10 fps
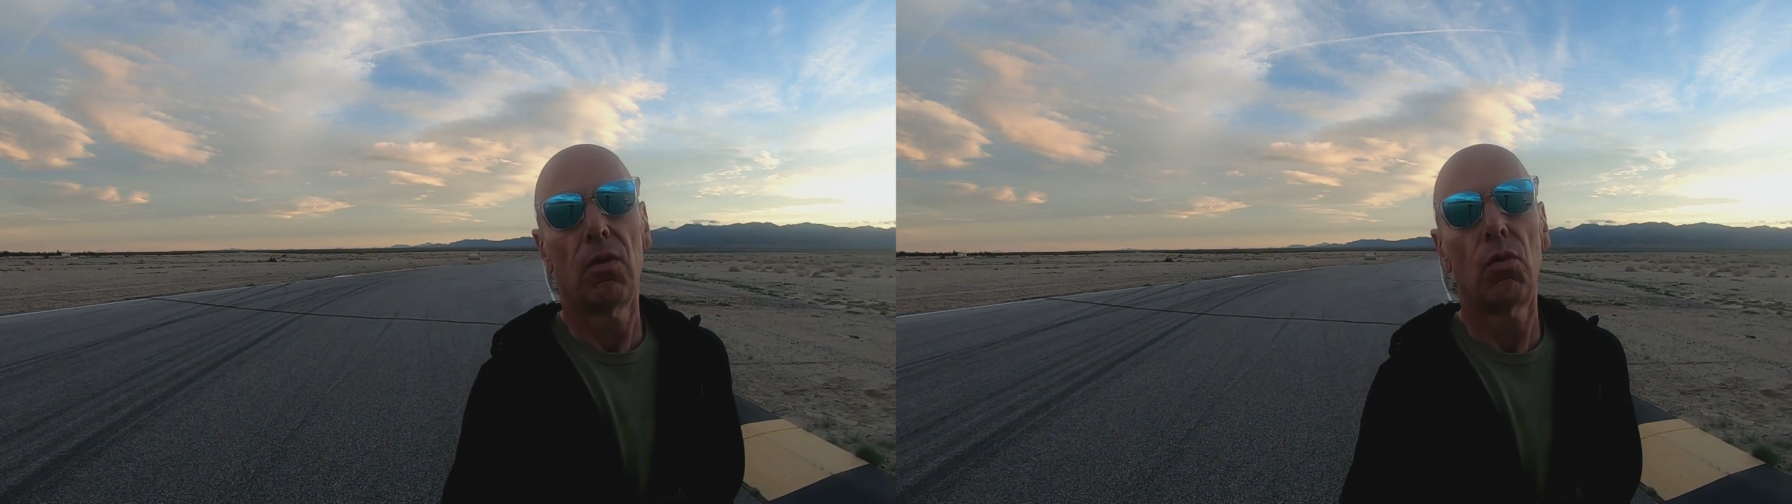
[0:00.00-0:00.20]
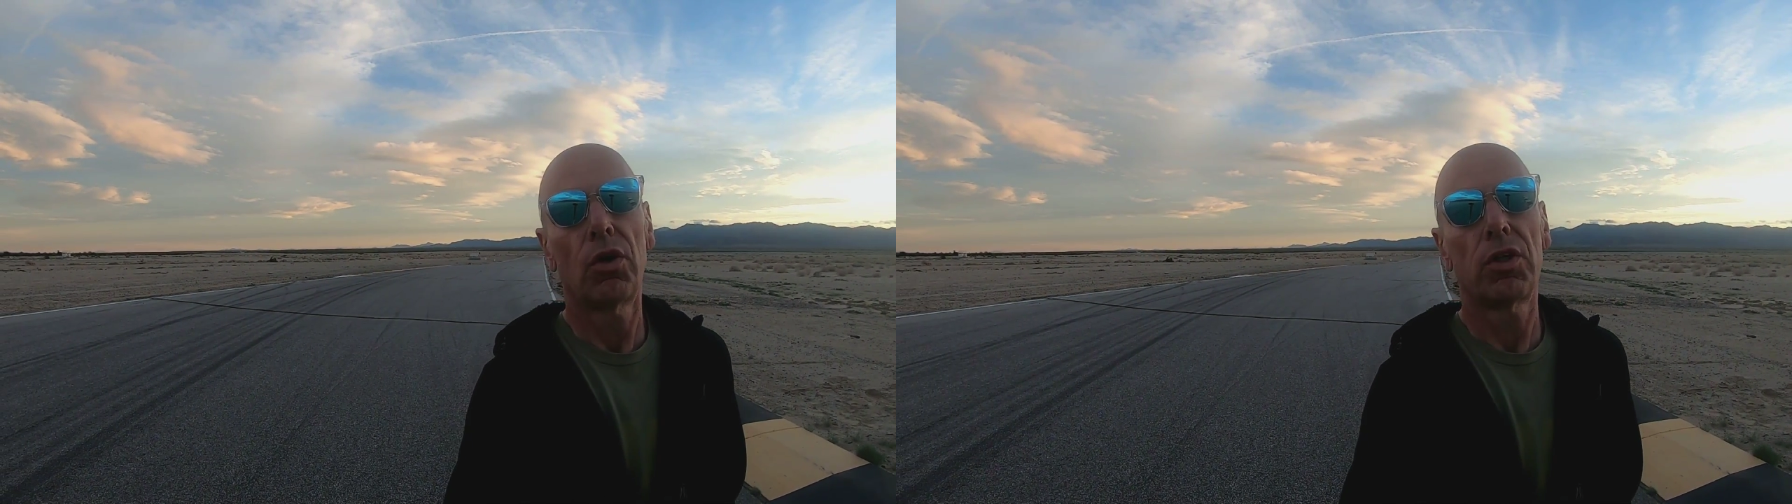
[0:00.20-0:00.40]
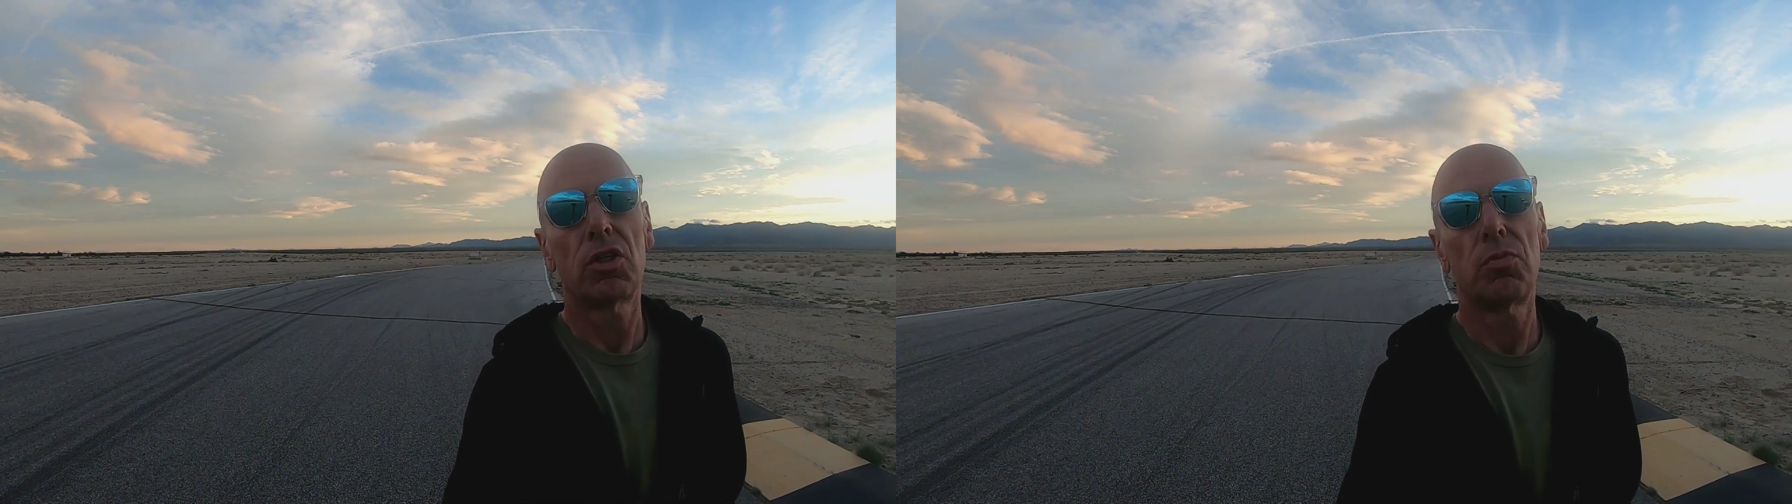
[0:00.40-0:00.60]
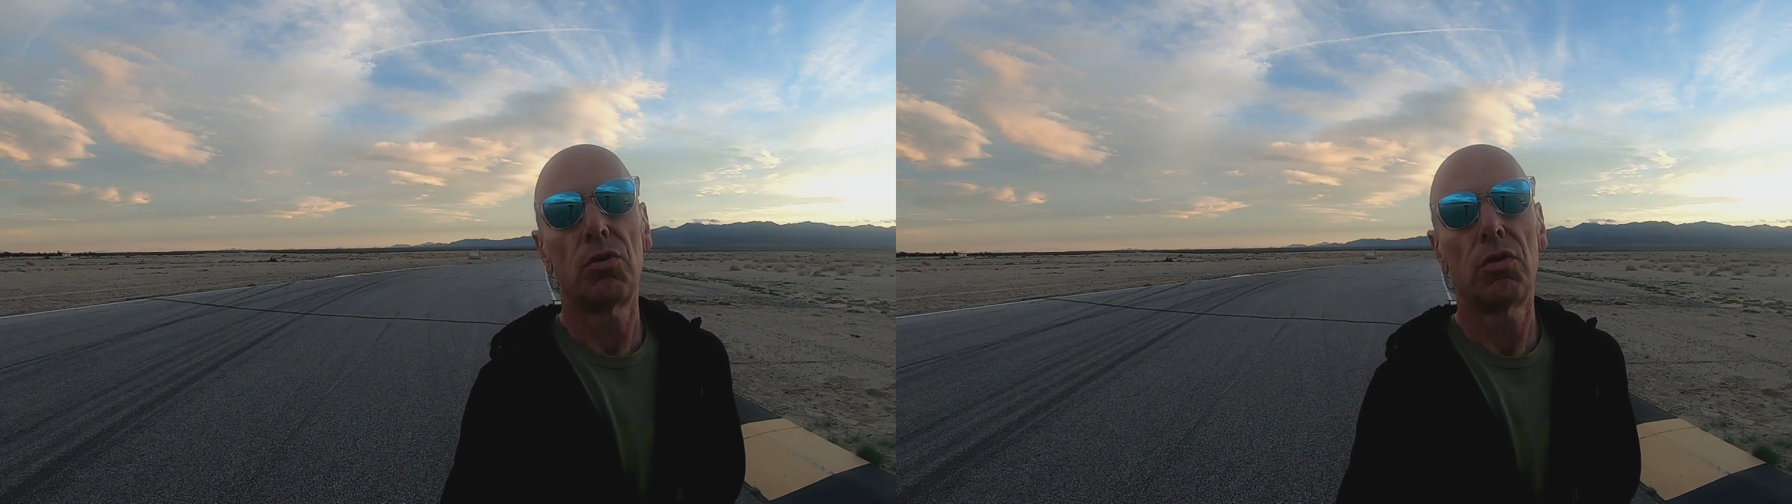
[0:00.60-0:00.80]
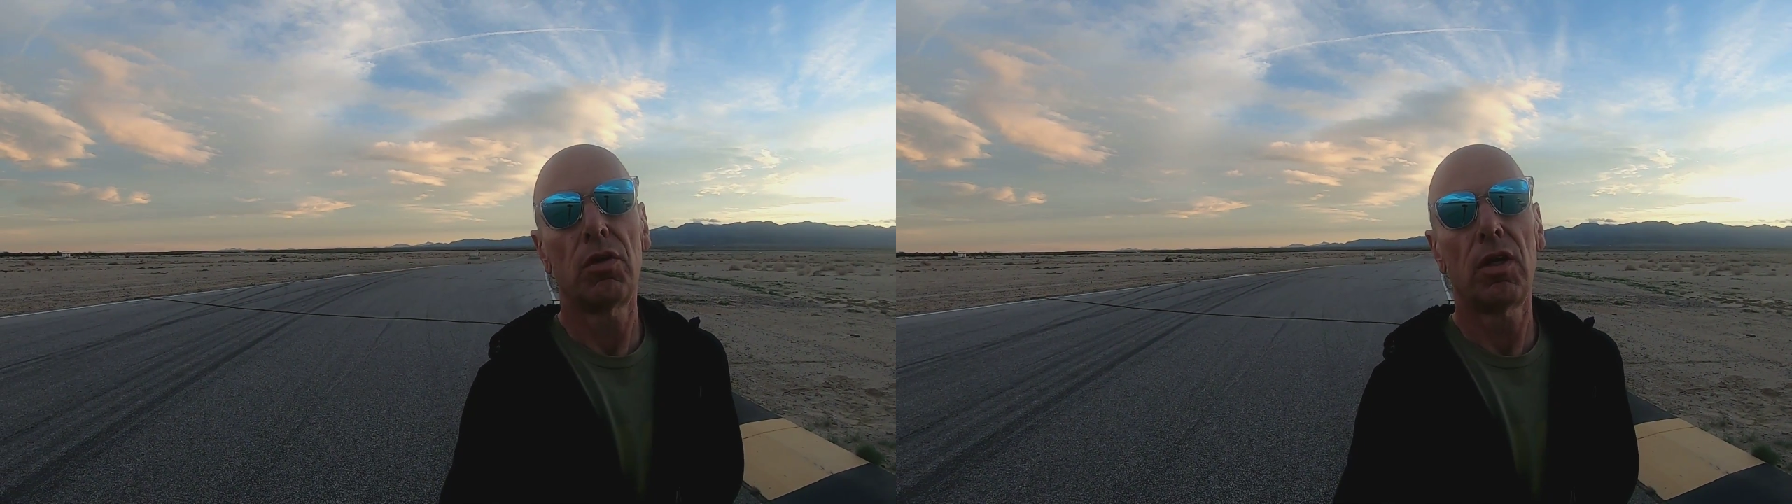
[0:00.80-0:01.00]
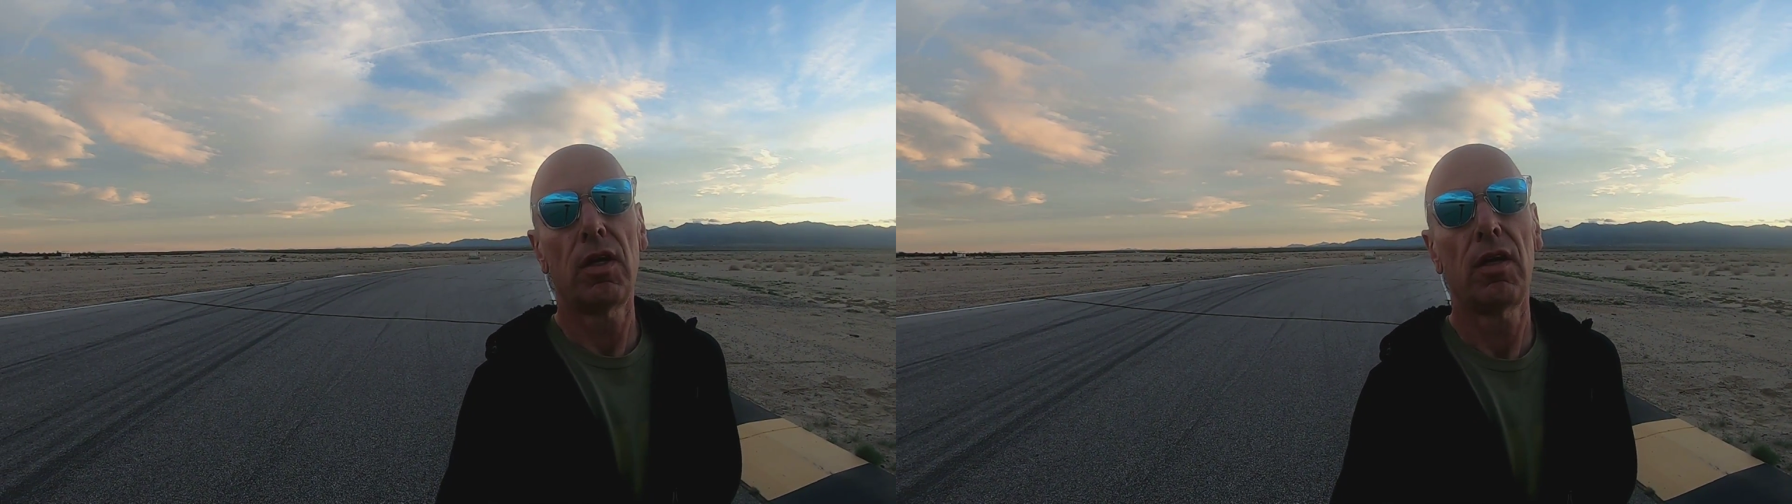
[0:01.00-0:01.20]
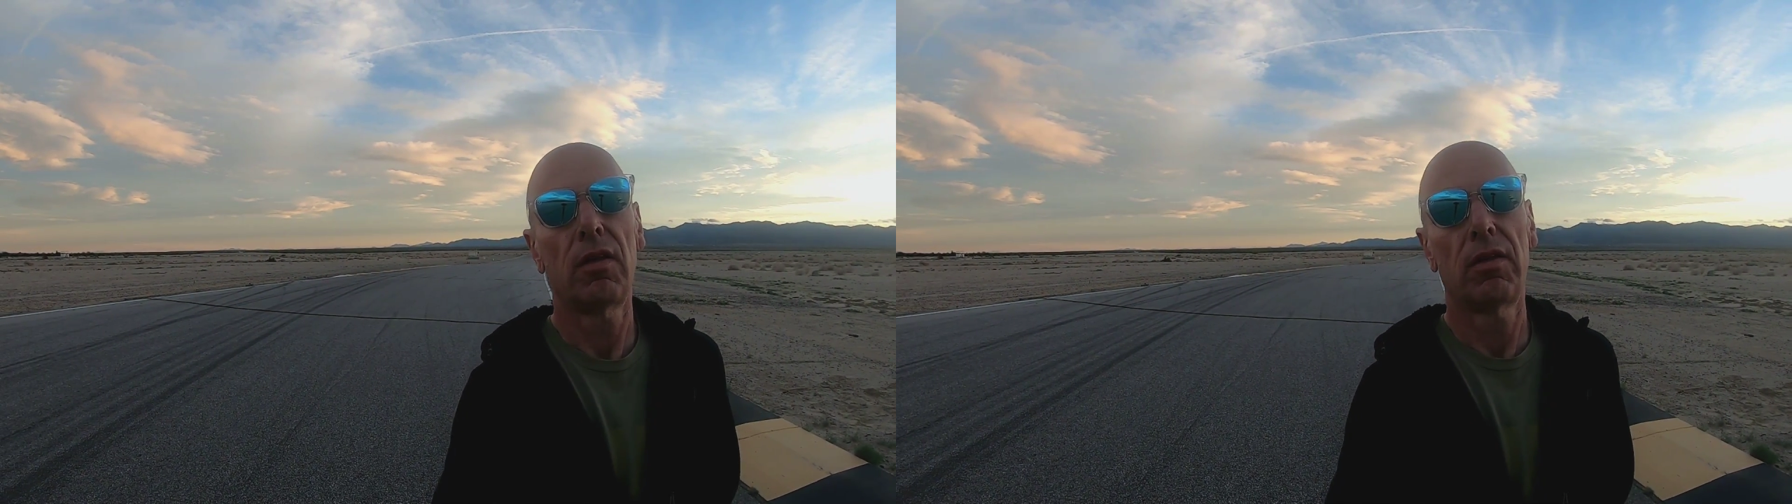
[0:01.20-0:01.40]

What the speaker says: working smoothly,